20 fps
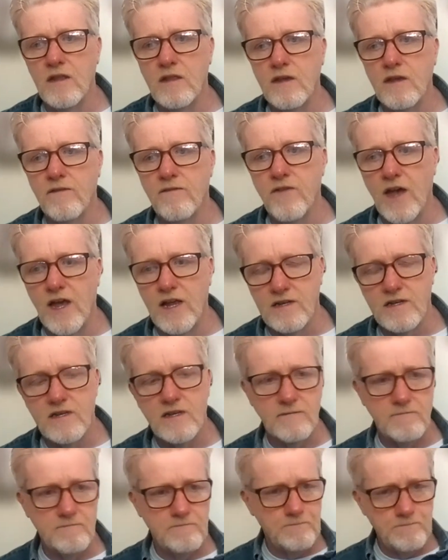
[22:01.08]
in the event
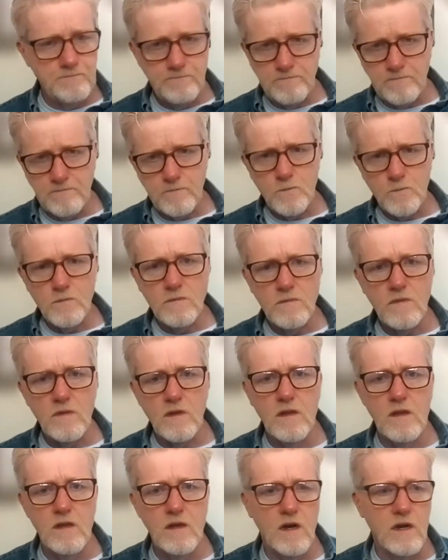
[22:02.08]

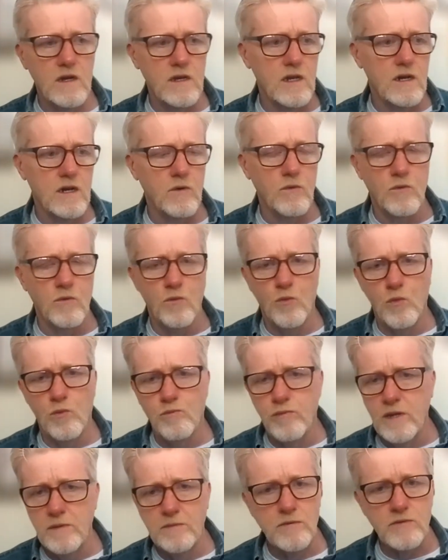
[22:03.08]
you know
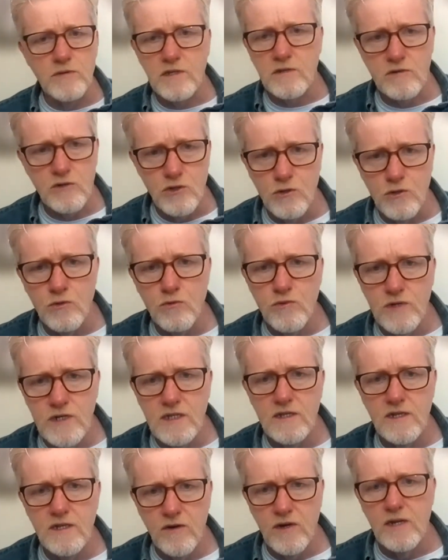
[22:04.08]
people do
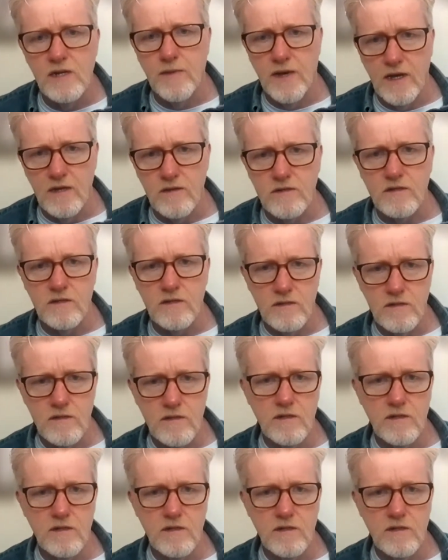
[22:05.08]
read their emails